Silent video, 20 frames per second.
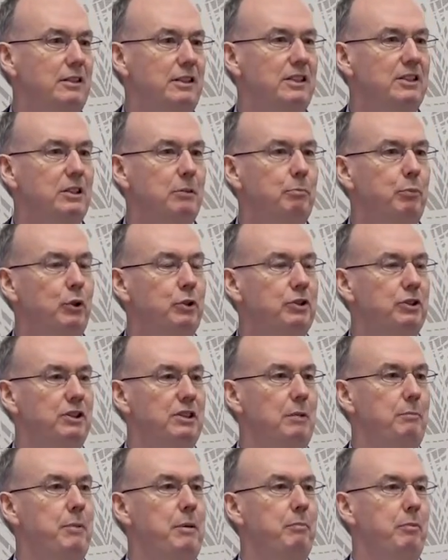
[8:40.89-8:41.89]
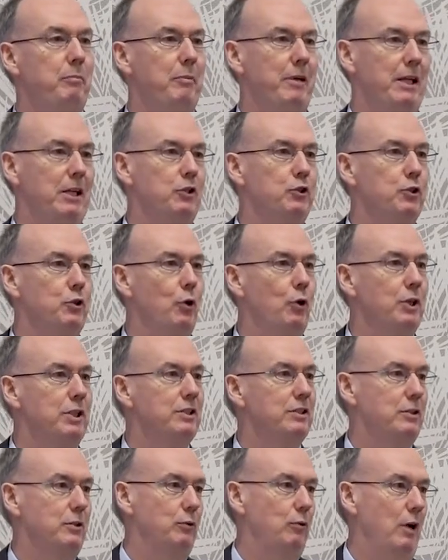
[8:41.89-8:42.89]
These are buses that people make a
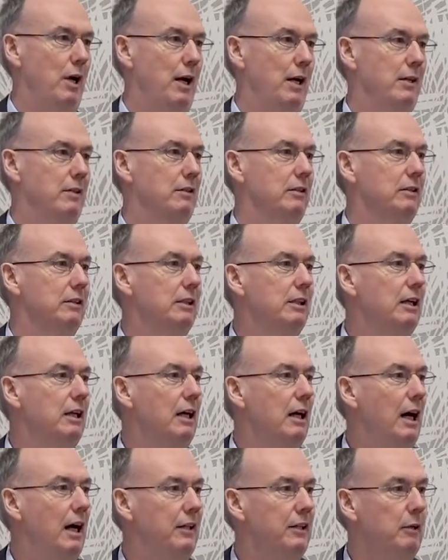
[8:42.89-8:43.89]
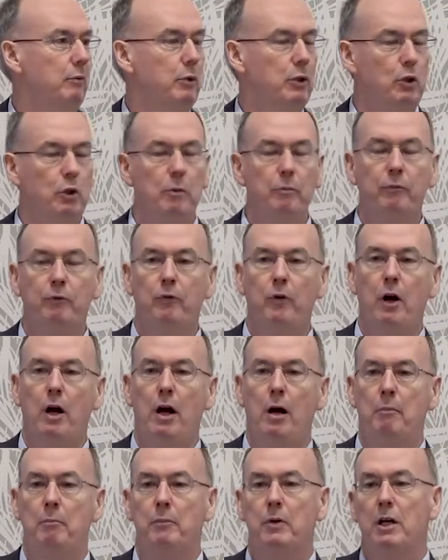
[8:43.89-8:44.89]
choice to ride. And they would come
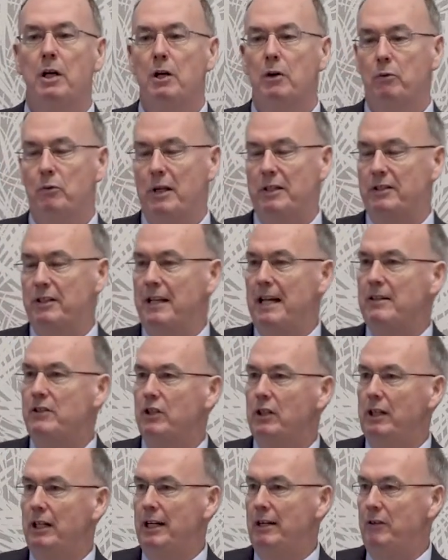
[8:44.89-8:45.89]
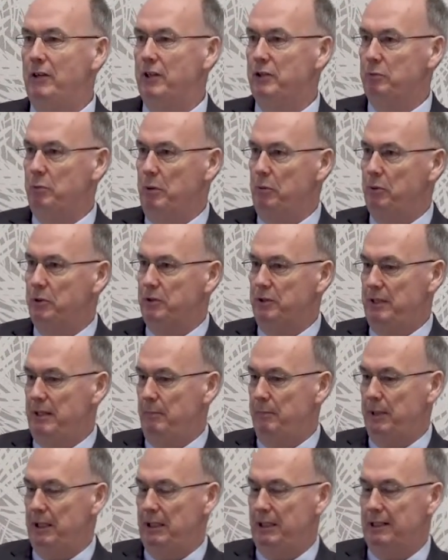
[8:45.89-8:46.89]
from residential areas. We would
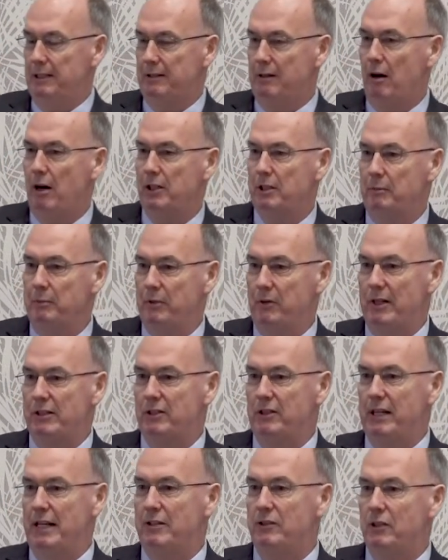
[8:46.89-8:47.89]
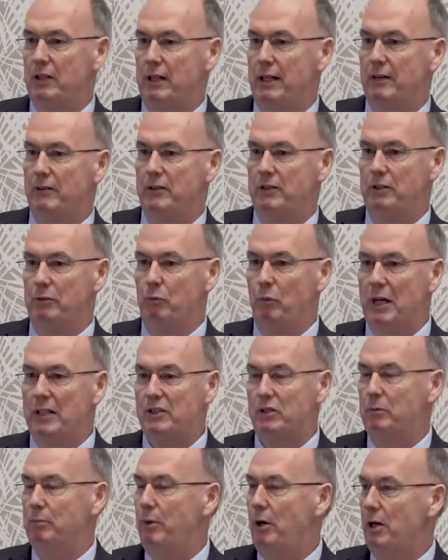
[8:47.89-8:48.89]
typically start them in residential areas in the
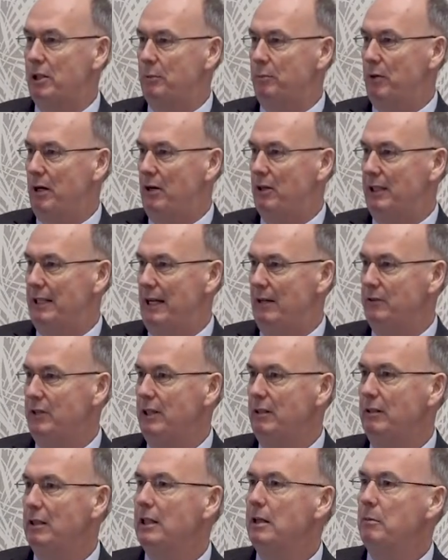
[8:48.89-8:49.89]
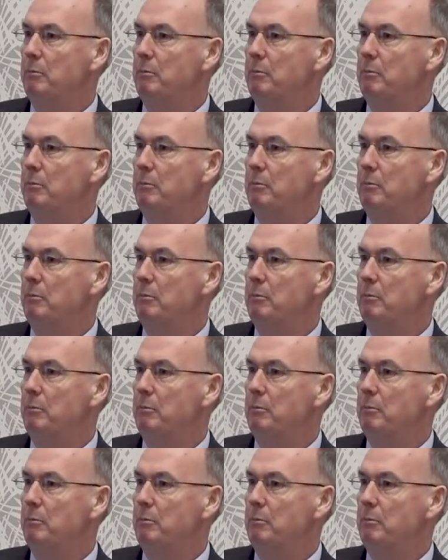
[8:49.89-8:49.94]
western part of Broward County.